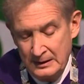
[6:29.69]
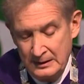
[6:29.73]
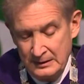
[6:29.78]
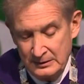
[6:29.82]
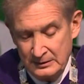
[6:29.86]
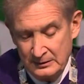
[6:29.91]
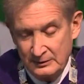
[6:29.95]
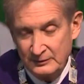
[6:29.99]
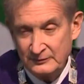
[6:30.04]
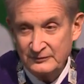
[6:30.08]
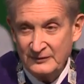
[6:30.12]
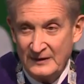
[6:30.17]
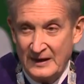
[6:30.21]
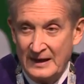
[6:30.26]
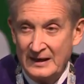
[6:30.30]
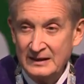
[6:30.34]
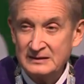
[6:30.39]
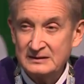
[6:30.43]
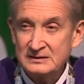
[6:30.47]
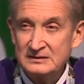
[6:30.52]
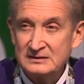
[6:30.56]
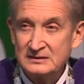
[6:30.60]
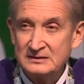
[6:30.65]
You're, in
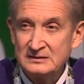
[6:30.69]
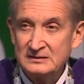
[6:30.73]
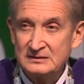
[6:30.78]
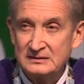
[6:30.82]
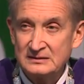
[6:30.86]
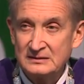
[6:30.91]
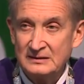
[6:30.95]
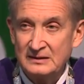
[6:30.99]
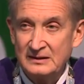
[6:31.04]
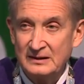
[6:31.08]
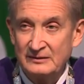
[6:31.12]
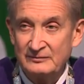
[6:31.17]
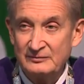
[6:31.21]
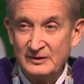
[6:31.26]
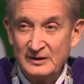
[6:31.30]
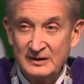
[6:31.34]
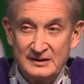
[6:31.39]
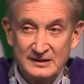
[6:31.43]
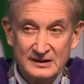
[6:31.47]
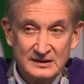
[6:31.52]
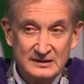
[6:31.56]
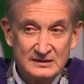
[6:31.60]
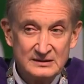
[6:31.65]
fact,
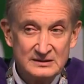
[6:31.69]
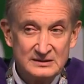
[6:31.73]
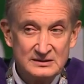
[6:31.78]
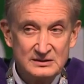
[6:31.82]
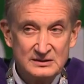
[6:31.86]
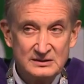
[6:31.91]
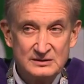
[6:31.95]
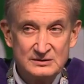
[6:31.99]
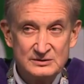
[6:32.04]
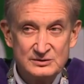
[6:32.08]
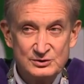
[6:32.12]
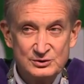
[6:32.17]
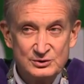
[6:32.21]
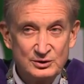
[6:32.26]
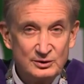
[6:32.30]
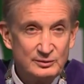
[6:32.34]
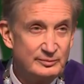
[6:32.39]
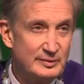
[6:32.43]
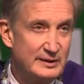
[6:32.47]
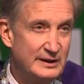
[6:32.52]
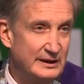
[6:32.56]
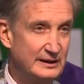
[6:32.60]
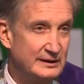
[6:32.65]
everything that you should
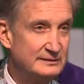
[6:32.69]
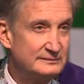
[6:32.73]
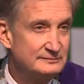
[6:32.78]
be.